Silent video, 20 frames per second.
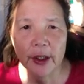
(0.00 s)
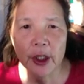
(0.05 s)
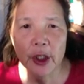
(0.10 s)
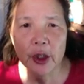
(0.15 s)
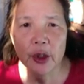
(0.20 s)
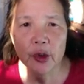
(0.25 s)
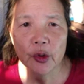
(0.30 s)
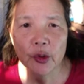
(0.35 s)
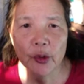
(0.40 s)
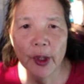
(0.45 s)

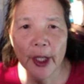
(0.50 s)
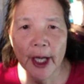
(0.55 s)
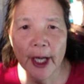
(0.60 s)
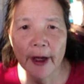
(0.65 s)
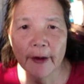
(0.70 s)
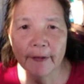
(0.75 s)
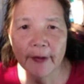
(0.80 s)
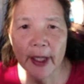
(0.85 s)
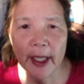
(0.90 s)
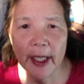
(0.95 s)
You
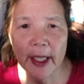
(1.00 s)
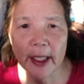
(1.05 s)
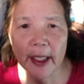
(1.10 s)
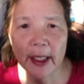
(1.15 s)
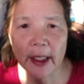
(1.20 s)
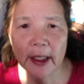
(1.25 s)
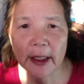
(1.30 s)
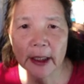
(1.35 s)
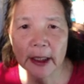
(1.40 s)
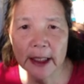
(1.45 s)
have a
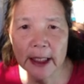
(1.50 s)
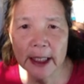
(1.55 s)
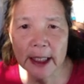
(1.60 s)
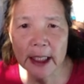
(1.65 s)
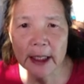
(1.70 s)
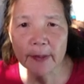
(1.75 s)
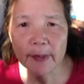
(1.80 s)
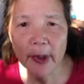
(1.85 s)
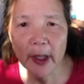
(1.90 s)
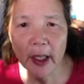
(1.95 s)

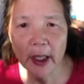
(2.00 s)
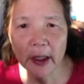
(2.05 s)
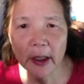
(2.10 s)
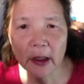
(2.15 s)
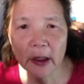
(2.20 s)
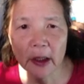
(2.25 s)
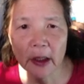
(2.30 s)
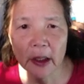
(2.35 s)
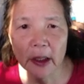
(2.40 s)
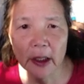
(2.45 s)
clean
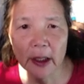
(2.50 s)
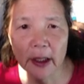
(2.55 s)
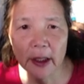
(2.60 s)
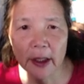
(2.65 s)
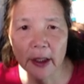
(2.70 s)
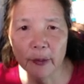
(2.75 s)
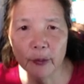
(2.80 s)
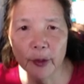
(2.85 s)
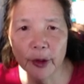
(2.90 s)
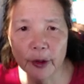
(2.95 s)
bottle
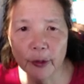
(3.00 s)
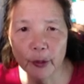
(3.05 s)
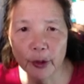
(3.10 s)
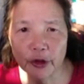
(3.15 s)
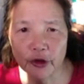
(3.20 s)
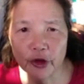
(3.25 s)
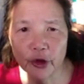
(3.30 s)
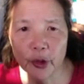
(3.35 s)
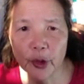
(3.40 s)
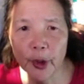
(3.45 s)

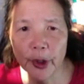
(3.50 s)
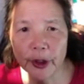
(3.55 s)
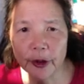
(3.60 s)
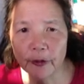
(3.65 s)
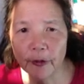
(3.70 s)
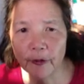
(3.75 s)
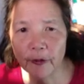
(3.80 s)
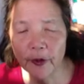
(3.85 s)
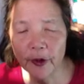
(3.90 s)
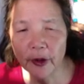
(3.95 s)
which you're going to
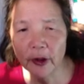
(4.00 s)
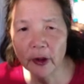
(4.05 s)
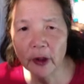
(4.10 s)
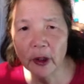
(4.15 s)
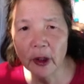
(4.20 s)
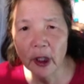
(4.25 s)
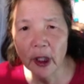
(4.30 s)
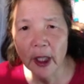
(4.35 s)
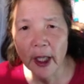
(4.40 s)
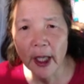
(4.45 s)

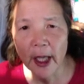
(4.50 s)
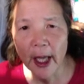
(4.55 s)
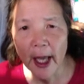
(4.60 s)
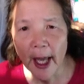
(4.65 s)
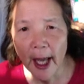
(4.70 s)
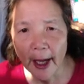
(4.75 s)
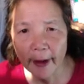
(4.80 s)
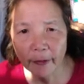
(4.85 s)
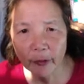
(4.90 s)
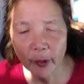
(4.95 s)
fill
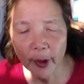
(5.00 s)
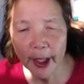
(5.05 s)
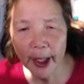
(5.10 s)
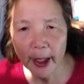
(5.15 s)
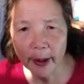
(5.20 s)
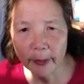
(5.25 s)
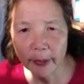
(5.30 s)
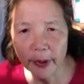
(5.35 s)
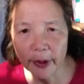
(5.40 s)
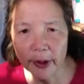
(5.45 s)
halfway
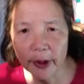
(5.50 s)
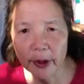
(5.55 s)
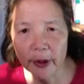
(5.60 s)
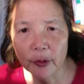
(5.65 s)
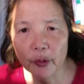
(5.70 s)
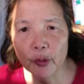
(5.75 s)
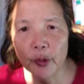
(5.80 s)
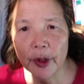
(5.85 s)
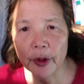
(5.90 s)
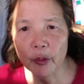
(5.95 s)
up
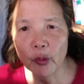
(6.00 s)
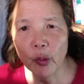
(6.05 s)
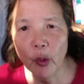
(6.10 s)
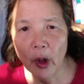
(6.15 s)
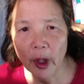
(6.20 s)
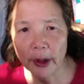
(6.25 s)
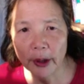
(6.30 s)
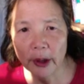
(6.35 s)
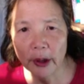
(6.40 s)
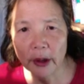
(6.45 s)
with
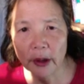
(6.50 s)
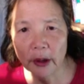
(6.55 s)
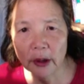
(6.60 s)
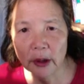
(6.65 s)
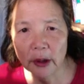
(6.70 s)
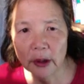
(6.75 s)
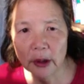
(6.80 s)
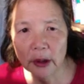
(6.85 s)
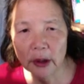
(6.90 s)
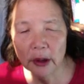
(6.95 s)
water.
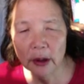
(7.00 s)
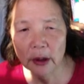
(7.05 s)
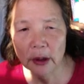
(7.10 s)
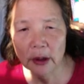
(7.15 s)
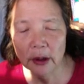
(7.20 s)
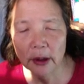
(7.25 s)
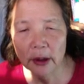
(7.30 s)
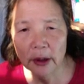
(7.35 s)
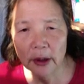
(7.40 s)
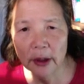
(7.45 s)

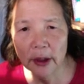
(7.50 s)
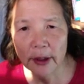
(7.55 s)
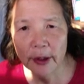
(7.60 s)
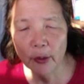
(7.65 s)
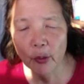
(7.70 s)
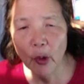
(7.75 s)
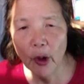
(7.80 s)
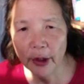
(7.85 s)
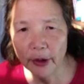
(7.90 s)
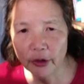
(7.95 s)
The
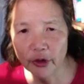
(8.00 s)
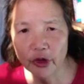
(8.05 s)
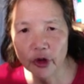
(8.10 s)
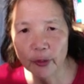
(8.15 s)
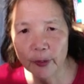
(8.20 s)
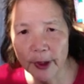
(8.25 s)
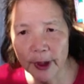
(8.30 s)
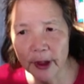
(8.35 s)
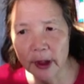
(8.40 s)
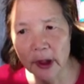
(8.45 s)
water should
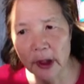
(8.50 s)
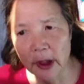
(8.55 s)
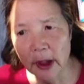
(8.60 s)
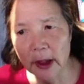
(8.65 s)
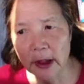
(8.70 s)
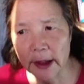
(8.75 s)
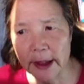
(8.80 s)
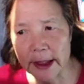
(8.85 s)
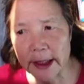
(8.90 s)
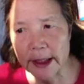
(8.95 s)
be
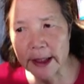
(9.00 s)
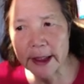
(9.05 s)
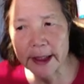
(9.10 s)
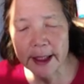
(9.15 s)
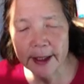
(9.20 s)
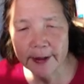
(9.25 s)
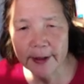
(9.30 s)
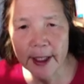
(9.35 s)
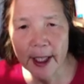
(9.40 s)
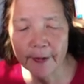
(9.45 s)
clean. It
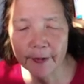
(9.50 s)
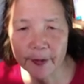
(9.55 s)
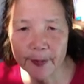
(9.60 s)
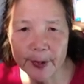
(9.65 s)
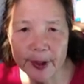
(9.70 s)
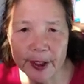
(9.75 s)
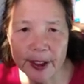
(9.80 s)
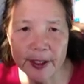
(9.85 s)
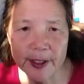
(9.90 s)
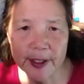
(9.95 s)
doesn't have to
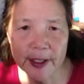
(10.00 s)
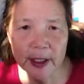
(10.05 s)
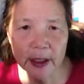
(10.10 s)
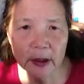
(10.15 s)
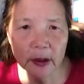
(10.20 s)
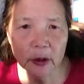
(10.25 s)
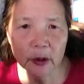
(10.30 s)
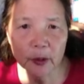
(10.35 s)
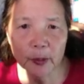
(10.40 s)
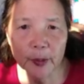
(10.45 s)
be
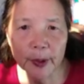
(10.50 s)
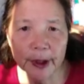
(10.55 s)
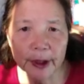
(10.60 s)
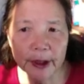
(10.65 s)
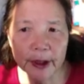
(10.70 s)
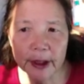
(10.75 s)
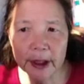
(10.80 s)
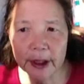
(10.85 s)
distilled, but